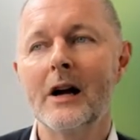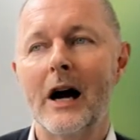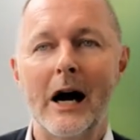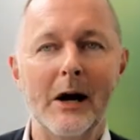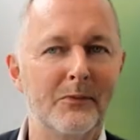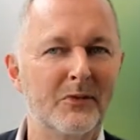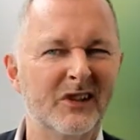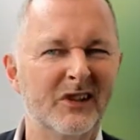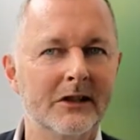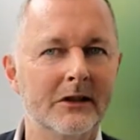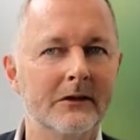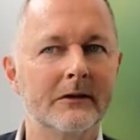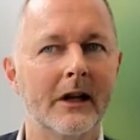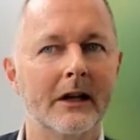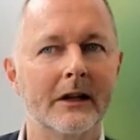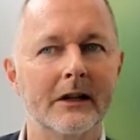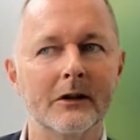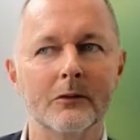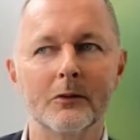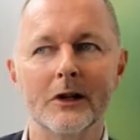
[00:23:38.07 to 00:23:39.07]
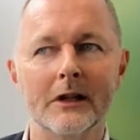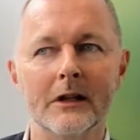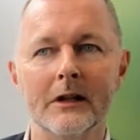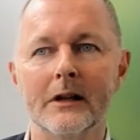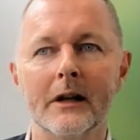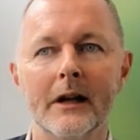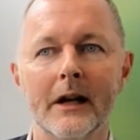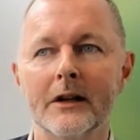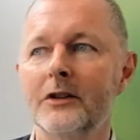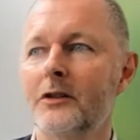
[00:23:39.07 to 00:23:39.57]
I believe that within
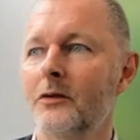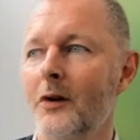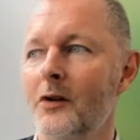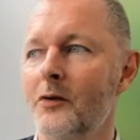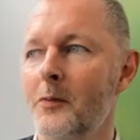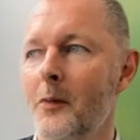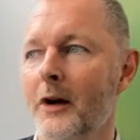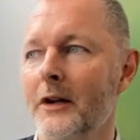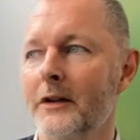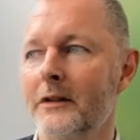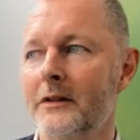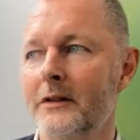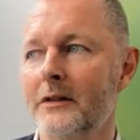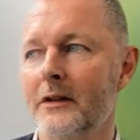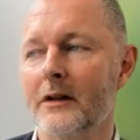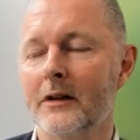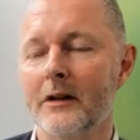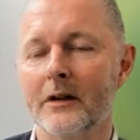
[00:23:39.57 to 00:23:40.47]
the next 12 months,